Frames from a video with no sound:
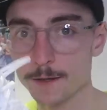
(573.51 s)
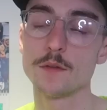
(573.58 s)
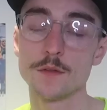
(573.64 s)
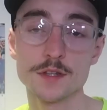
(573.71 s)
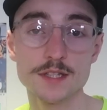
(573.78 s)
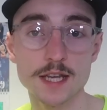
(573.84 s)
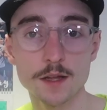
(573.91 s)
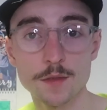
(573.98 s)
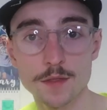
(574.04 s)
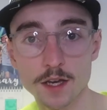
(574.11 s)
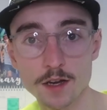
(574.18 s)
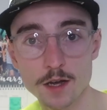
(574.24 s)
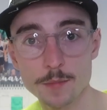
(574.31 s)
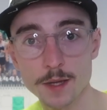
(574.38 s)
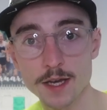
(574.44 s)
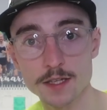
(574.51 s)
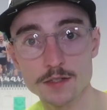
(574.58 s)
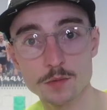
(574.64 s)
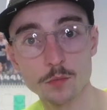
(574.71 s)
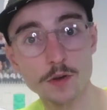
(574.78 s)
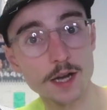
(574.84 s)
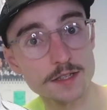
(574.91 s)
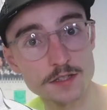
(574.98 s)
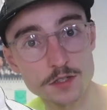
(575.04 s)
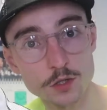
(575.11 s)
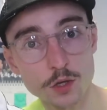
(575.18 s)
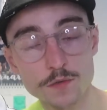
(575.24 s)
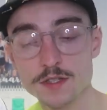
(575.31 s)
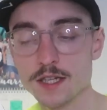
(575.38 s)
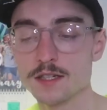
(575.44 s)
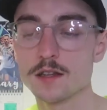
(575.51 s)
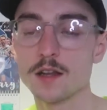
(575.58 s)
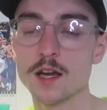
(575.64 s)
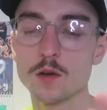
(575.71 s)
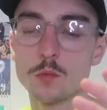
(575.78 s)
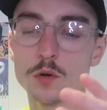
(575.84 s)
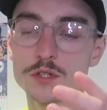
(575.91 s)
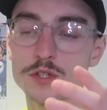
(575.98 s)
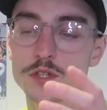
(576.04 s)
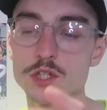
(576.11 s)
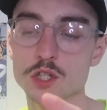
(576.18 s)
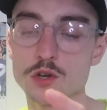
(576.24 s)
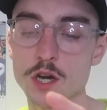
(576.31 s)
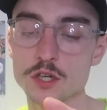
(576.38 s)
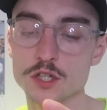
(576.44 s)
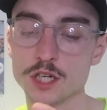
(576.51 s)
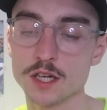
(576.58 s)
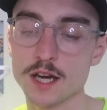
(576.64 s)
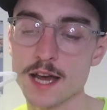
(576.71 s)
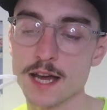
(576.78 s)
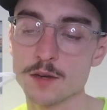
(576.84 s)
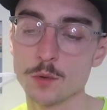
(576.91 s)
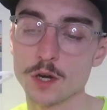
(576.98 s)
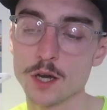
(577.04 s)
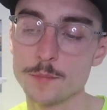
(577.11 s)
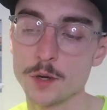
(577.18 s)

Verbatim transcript: The second thing I picked as a sort of dislike was the scrunching I had when I